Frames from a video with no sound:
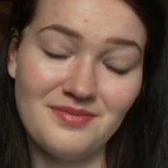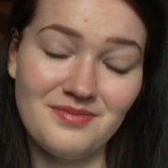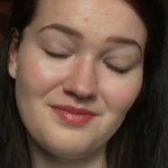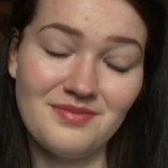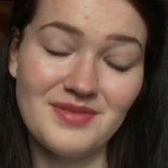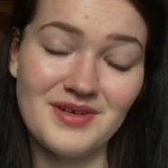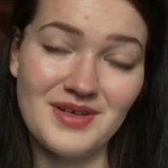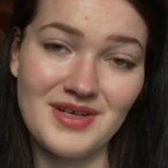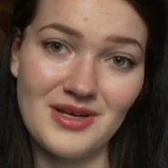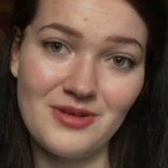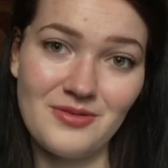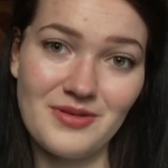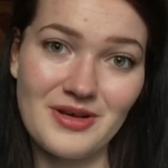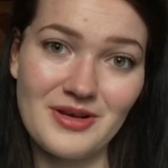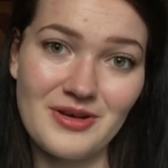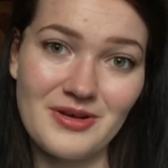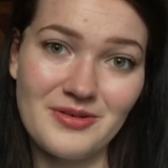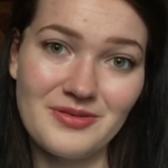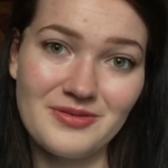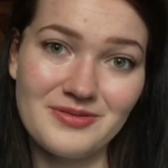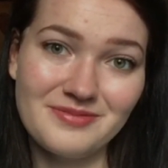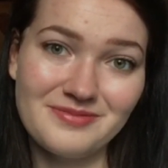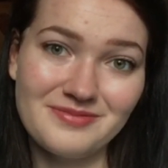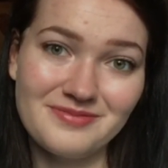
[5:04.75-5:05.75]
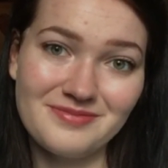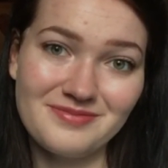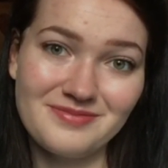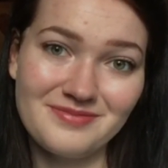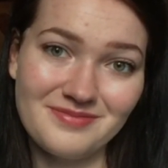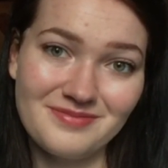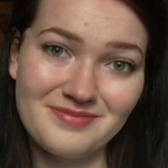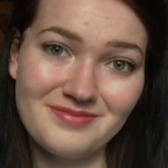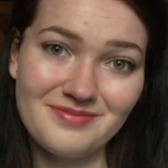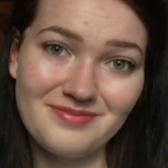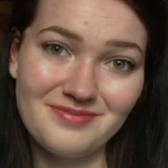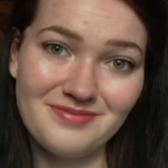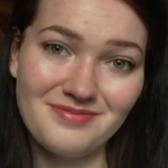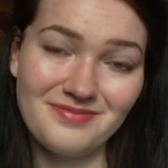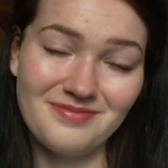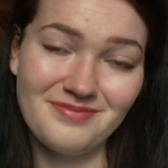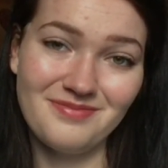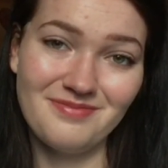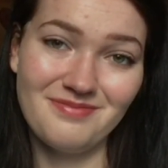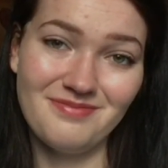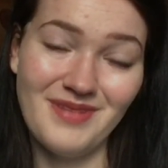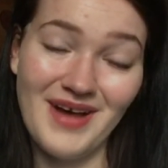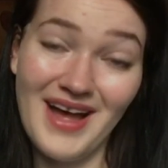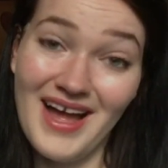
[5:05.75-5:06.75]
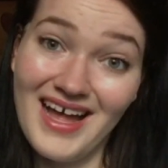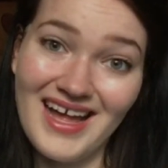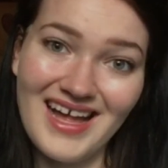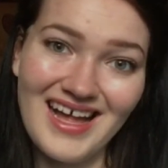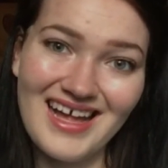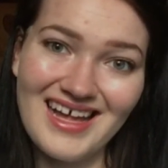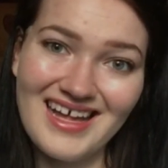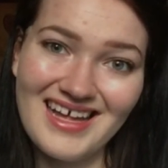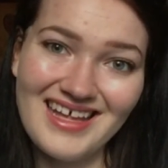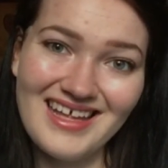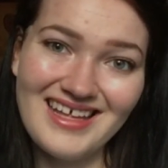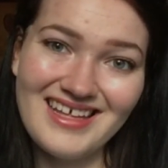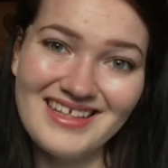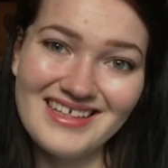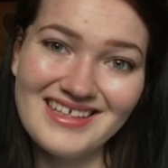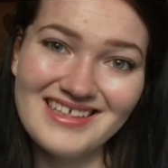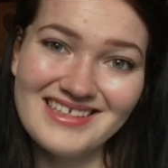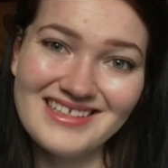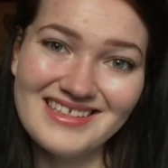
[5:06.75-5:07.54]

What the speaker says: But here we go. Bye!